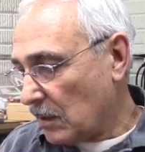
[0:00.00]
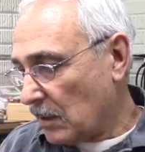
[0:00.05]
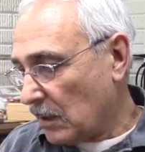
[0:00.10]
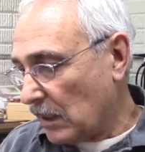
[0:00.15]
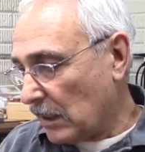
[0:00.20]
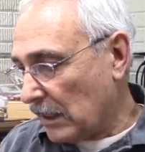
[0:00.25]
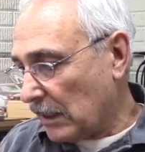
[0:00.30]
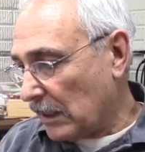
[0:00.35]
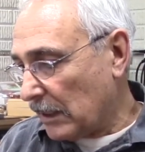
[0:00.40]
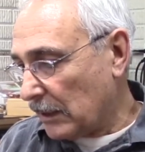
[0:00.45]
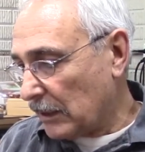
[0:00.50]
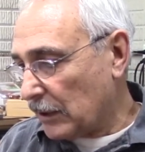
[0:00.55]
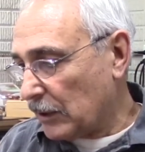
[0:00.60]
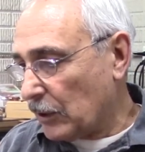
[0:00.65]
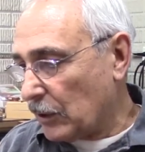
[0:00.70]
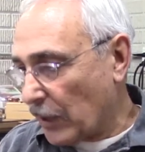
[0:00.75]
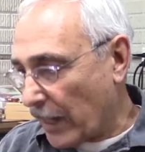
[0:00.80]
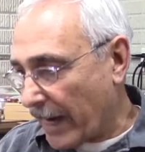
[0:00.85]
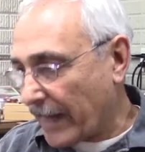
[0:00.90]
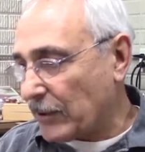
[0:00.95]

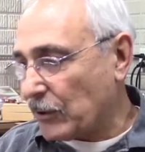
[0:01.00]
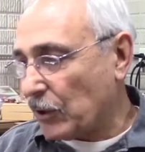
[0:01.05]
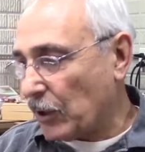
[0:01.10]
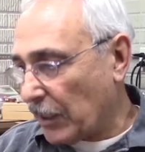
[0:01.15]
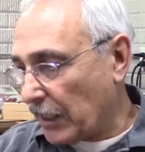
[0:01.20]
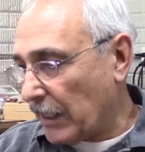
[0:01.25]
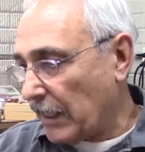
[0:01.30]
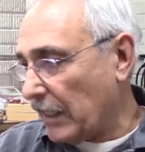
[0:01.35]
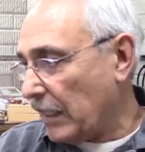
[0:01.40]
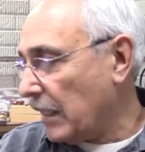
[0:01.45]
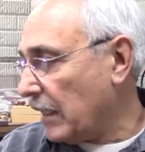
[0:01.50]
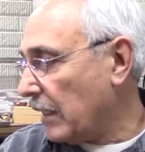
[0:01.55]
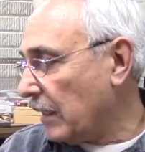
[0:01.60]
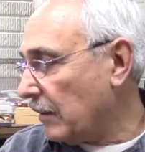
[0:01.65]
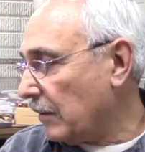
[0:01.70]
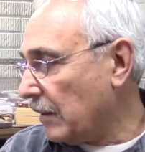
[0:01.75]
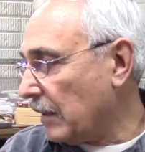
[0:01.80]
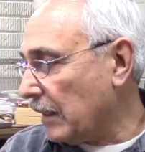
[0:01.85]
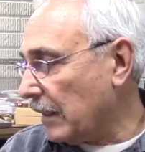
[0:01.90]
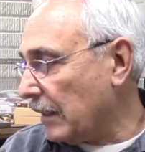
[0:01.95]
to actually
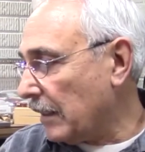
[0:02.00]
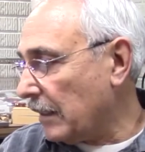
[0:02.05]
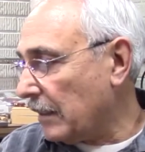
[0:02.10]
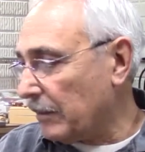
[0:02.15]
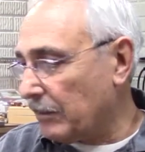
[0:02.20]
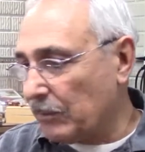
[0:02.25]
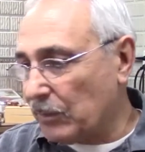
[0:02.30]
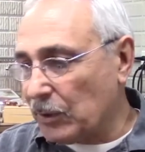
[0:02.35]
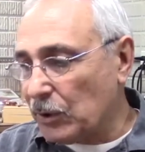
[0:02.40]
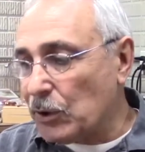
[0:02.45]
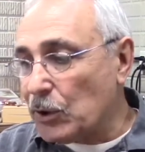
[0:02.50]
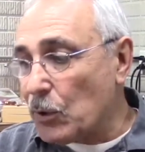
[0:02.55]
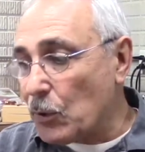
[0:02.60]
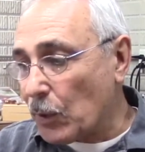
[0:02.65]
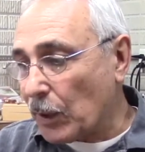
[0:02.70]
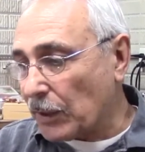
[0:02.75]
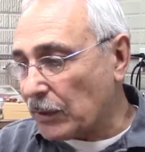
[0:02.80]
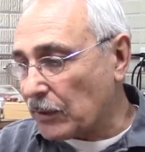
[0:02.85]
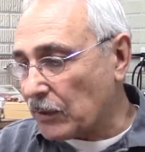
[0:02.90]
do it.